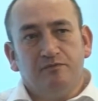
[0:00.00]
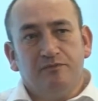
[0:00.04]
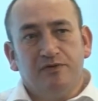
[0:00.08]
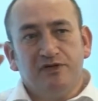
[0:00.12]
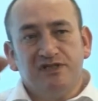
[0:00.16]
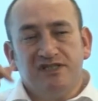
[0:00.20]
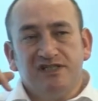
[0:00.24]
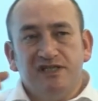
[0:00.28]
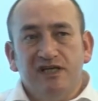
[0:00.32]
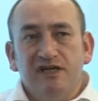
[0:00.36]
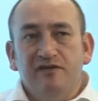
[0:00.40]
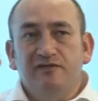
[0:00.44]

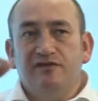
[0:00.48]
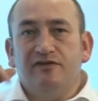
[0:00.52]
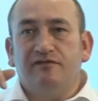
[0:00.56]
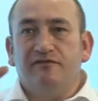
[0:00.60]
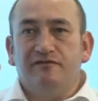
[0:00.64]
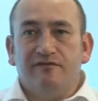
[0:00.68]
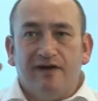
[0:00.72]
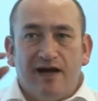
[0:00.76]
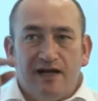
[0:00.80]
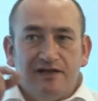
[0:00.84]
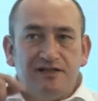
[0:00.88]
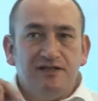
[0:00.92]
perceived
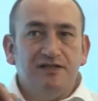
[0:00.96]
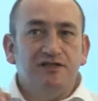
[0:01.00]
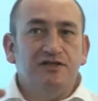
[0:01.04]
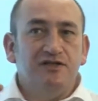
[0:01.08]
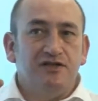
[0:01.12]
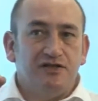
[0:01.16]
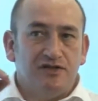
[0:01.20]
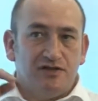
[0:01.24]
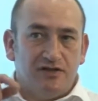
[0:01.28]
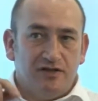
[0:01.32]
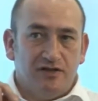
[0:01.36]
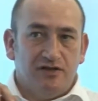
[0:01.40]

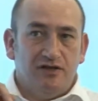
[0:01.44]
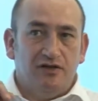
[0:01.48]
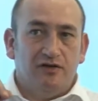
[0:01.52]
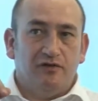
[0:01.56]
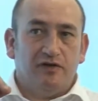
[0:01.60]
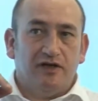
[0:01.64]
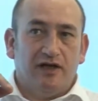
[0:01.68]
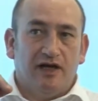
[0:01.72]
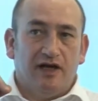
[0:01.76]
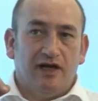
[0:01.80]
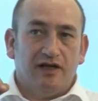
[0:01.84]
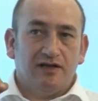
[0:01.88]
advantages that
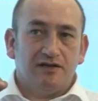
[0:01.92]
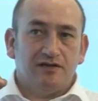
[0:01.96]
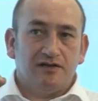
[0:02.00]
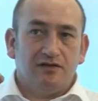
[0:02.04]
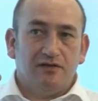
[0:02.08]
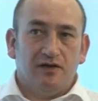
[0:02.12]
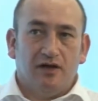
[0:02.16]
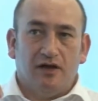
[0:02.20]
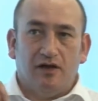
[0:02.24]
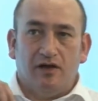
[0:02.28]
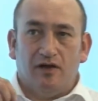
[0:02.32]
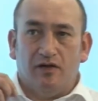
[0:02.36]
you
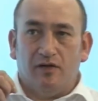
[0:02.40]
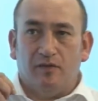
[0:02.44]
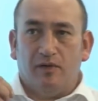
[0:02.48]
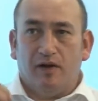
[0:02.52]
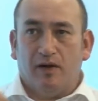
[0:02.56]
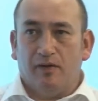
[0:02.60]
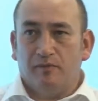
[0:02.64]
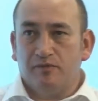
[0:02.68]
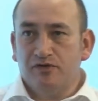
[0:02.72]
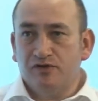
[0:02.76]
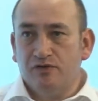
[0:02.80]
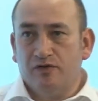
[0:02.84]
get,
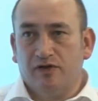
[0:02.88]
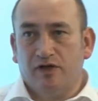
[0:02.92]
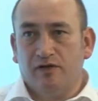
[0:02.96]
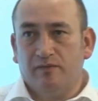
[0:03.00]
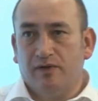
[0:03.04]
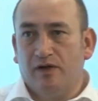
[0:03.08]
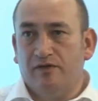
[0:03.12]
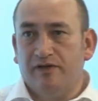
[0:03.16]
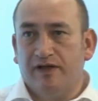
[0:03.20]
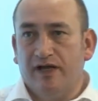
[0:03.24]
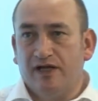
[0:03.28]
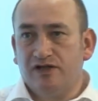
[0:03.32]
I'm talking
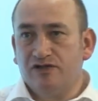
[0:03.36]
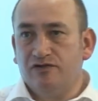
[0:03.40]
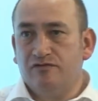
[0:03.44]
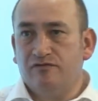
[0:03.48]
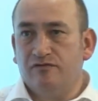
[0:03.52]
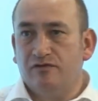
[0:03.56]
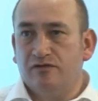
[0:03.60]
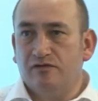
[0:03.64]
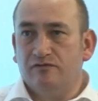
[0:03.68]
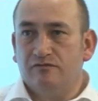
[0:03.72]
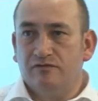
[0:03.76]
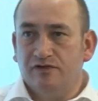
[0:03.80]
about the
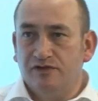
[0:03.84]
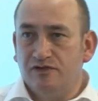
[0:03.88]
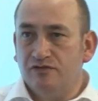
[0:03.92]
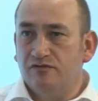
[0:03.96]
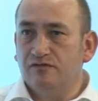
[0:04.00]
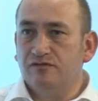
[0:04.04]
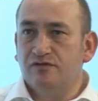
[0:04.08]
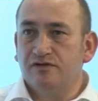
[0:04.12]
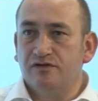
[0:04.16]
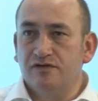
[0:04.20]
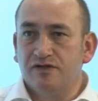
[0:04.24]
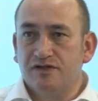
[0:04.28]
extra
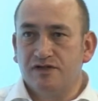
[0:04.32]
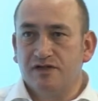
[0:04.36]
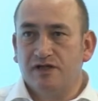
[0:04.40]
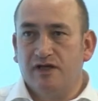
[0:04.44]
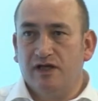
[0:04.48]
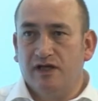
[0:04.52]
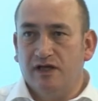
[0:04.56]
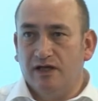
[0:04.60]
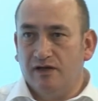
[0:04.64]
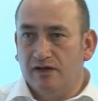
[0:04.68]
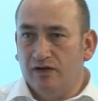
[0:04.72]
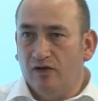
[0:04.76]

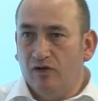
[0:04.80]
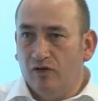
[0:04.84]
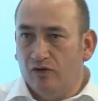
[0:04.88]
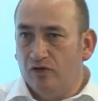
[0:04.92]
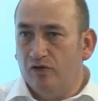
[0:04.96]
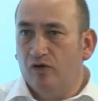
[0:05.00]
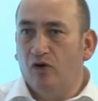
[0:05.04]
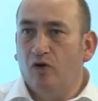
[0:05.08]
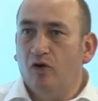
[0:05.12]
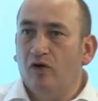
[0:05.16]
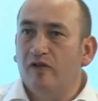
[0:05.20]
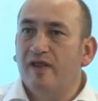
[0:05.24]
redundancy and
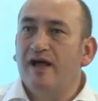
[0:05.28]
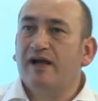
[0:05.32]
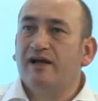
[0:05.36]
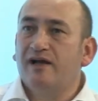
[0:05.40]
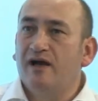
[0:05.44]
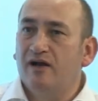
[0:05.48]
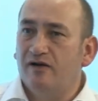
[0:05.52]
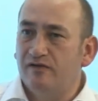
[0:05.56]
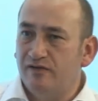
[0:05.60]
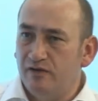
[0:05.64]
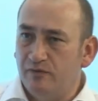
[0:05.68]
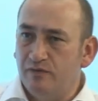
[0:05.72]
all of that
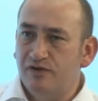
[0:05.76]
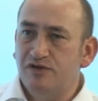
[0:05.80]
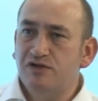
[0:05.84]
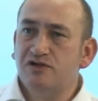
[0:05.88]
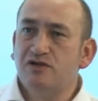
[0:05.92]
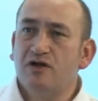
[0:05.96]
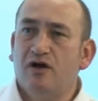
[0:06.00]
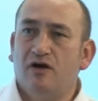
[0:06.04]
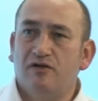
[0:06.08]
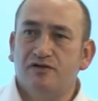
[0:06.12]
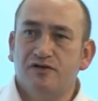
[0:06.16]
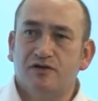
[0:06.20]
kind of thing, which
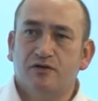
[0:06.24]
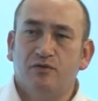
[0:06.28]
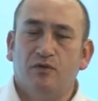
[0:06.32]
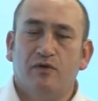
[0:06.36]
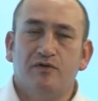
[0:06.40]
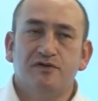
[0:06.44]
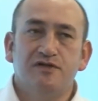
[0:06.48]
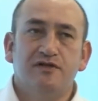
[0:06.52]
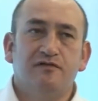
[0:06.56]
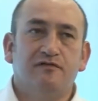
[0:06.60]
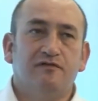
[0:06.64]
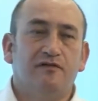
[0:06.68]
is hard to
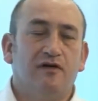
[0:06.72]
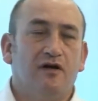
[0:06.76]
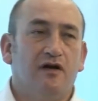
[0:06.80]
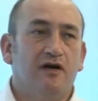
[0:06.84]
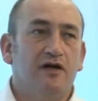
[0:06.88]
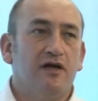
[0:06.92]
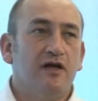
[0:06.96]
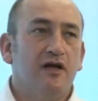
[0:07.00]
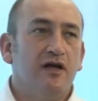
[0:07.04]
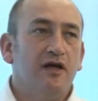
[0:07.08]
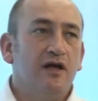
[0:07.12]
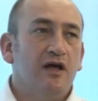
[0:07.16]

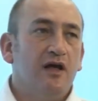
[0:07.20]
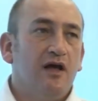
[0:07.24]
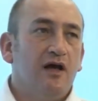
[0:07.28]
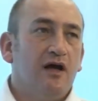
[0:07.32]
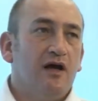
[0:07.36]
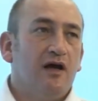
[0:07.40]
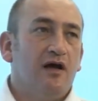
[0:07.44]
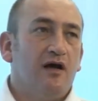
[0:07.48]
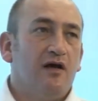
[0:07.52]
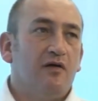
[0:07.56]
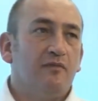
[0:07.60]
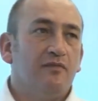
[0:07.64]
quantify,
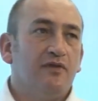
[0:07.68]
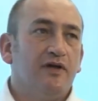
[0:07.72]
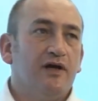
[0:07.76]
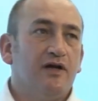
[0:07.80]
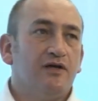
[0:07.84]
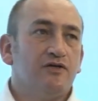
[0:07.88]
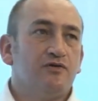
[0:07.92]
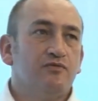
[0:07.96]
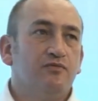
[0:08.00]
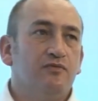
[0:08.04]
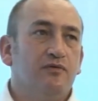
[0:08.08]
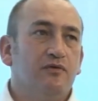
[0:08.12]
the
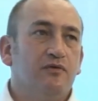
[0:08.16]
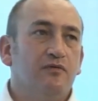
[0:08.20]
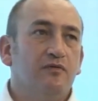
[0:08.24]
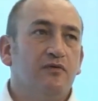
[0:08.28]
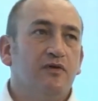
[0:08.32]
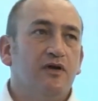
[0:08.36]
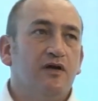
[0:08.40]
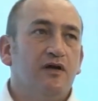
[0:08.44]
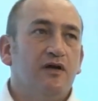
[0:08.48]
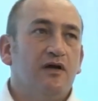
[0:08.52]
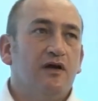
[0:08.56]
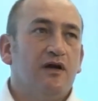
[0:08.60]

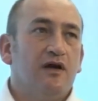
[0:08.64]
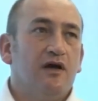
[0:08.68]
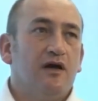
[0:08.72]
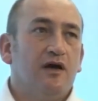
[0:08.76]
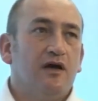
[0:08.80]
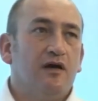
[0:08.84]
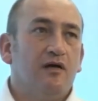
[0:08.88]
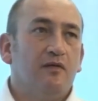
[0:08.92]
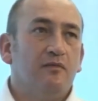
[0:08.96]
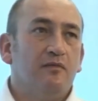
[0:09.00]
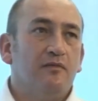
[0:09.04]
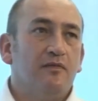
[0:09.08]
actual
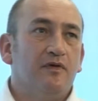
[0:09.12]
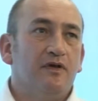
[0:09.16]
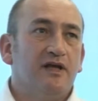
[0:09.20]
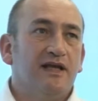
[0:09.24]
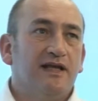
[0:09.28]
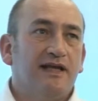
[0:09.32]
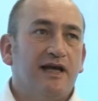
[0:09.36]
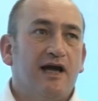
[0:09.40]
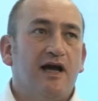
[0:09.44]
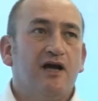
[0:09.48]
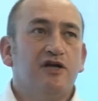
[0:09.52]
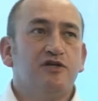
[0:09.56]

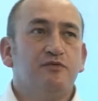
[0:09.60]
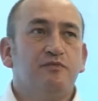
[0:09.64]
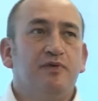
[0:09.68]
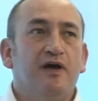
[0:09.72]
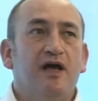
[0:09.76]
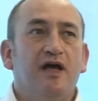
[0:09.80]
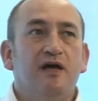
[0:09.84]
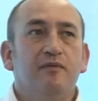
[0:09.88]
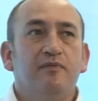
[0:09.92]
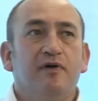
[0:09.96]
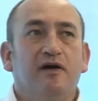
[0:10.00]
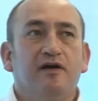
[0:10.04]
cash
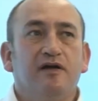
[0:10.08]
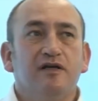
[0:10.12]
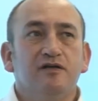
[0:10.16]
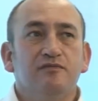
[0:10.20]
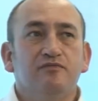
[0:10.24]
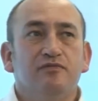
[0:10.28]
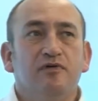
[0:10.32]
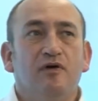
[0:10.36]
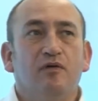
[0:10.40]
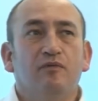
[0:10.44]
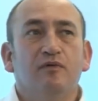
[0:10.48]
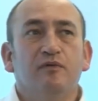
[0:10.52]
payback
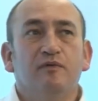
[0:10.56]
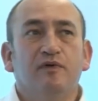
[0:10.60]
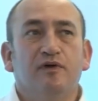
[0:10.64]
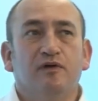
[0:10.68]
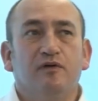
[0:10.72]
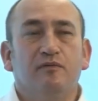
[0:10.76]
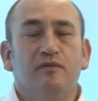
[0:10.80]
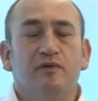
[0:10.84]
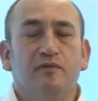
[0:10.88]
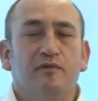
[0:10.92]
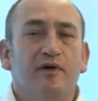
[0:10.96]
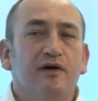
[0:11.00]
is probably
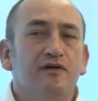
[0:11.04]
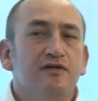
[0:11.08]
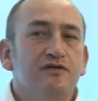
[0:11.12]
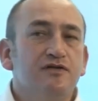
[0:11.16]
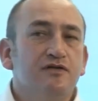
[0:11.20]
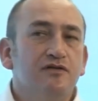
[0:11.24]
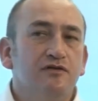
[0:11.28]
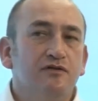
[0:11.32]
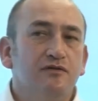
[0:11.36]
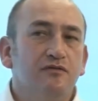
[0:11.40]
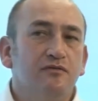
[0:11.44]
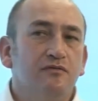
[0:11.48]
going to be about
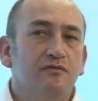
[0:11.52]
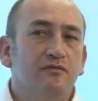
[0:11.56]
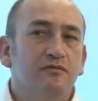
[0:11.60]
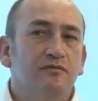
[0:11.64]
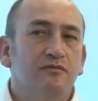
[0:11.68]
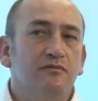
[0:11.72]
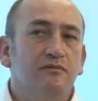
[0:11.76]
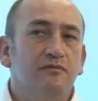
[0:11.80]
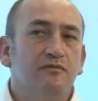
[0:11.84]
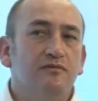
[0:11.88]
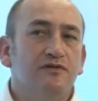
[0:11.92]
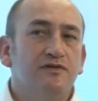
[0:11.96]
2
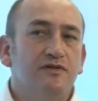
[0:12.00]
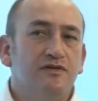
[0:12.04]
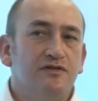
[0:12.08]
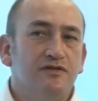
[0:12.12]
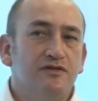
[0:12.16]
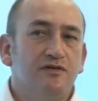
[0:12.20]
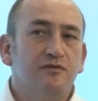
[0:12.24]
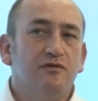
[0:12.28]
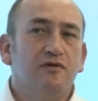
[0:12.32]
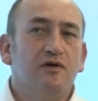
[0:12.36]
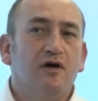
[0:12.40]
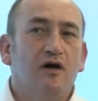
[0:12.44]
to
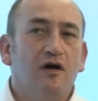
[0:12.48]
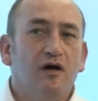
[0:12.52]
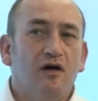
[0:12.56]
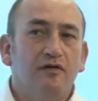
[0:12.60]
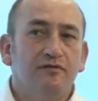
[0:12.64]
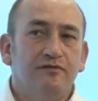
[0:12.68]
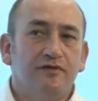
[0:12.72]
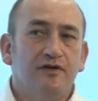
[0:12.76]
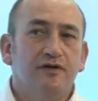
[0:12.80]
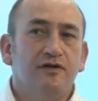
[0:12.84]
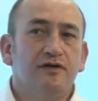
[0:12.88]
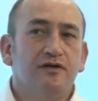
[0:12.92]

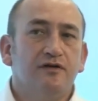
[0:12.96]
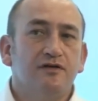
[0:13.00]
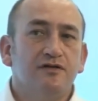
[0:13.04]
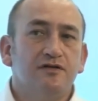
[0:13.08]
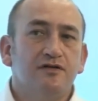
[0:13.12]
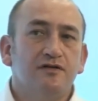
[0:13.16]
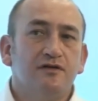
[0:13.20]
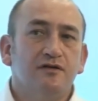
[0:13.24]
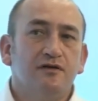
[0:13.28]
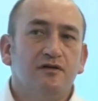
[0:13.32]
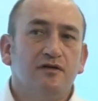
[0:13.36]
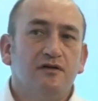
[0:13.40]
2.5
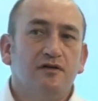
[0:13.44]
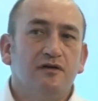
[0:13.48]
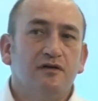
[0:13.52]
years,